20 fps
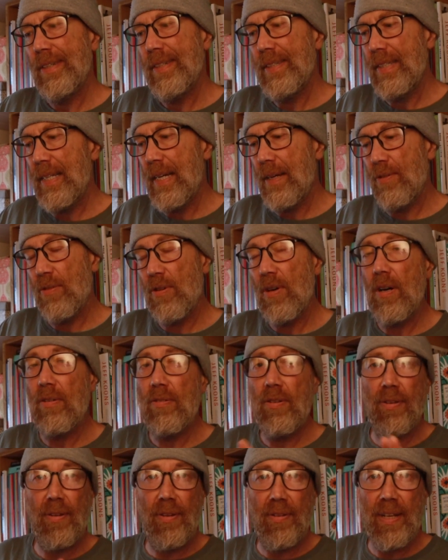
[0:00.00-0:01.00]
Now there
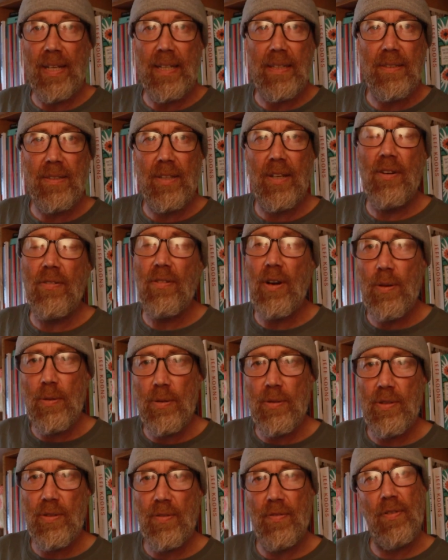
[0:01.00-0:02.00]
are other things that
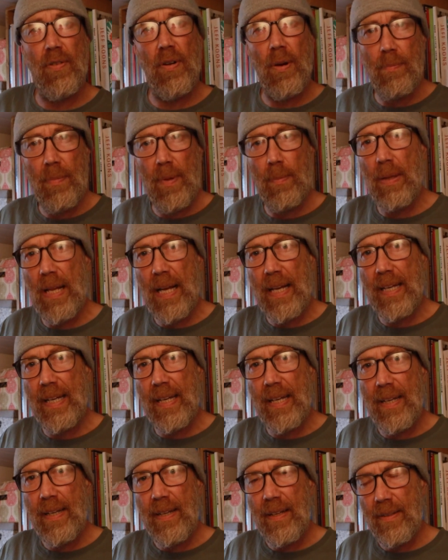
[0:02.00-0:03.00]
arose from the
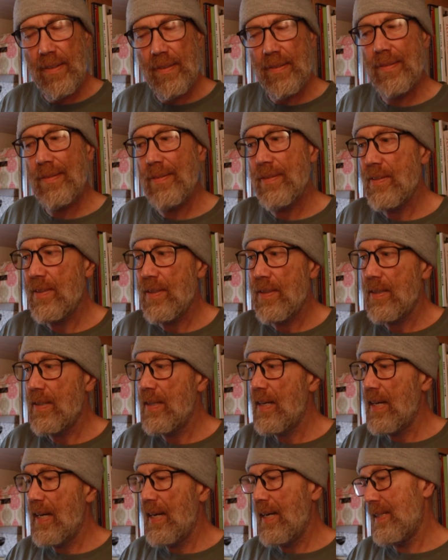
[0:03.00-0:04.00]
blacking,
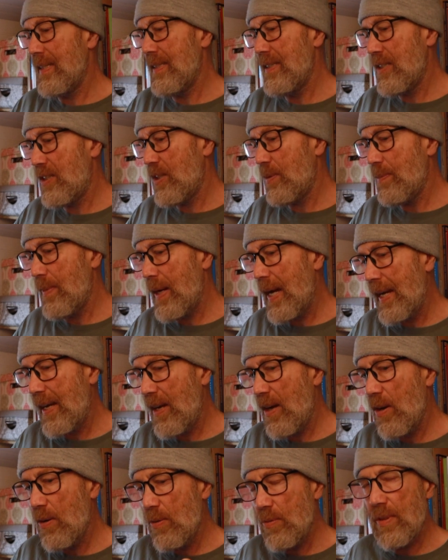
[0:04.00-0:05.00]
and
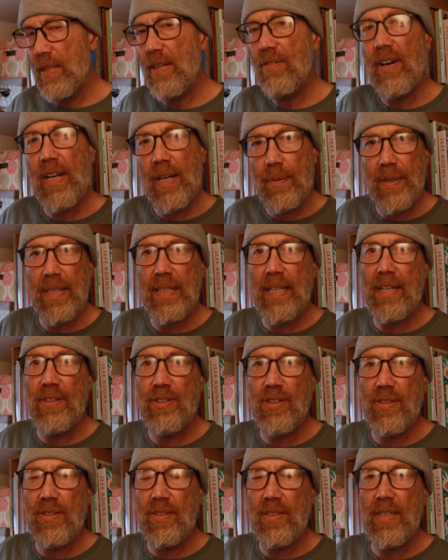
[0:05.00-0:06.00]
my only
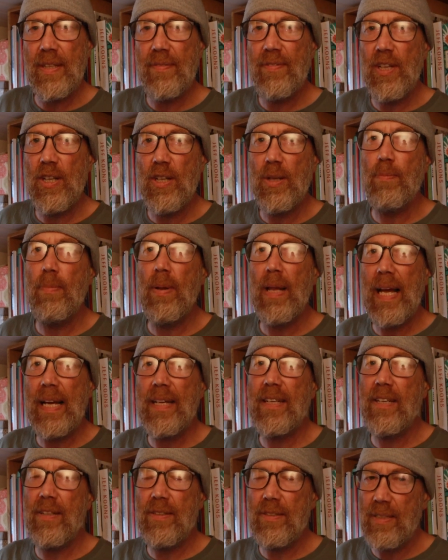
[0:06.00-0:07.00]
recommendations if you're going to
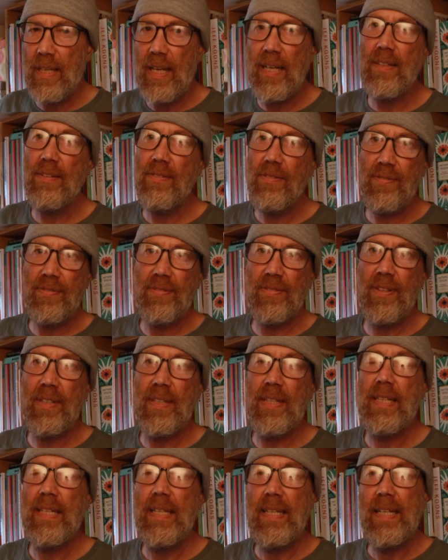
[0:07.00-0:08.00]
black yourself
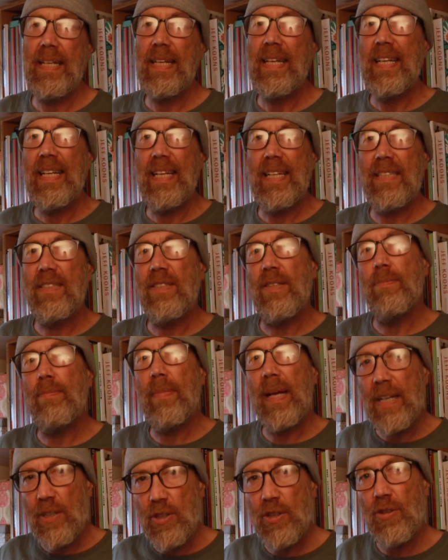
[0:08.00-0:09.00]
is to
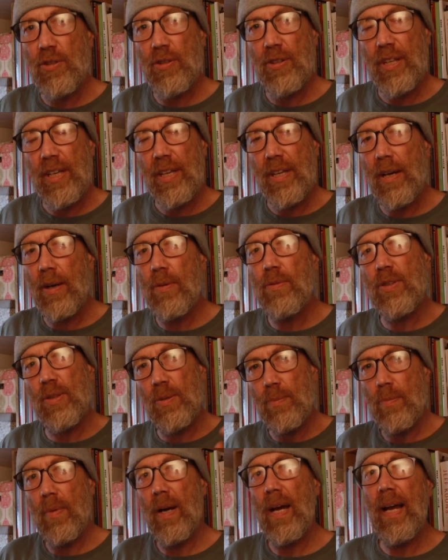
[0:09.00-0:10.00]
make sure that you go
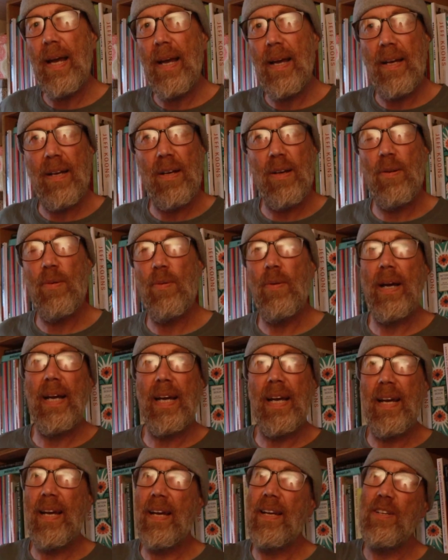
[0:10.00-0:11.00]
somewhere
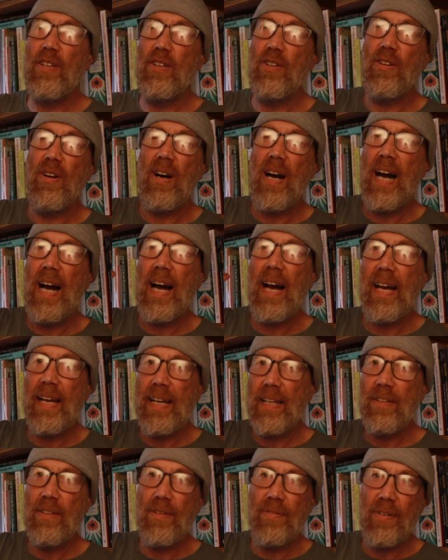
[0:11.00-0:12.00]
where you're high
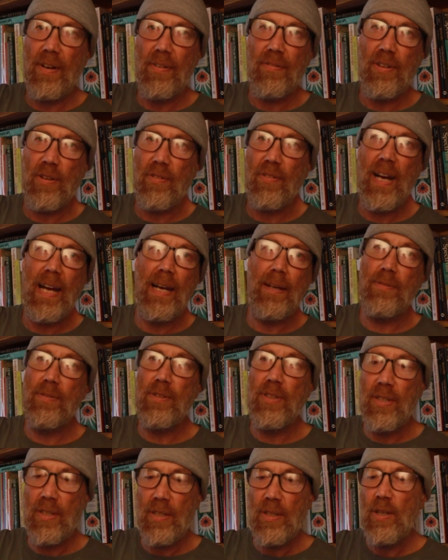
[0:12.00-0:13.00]
enough off the
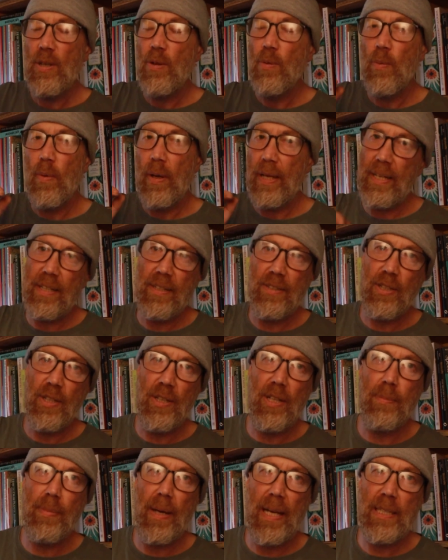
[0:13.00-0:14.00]
ground where you can do
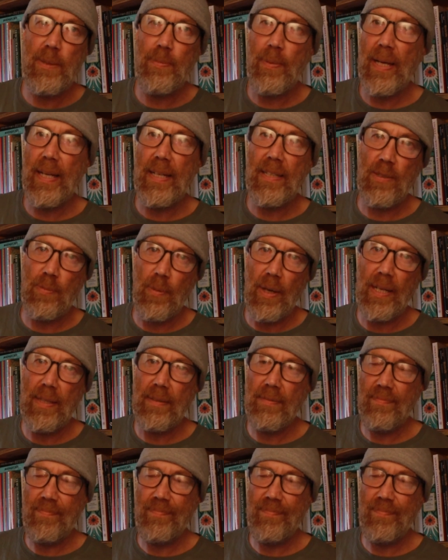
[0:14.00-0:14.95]
your base plate as well.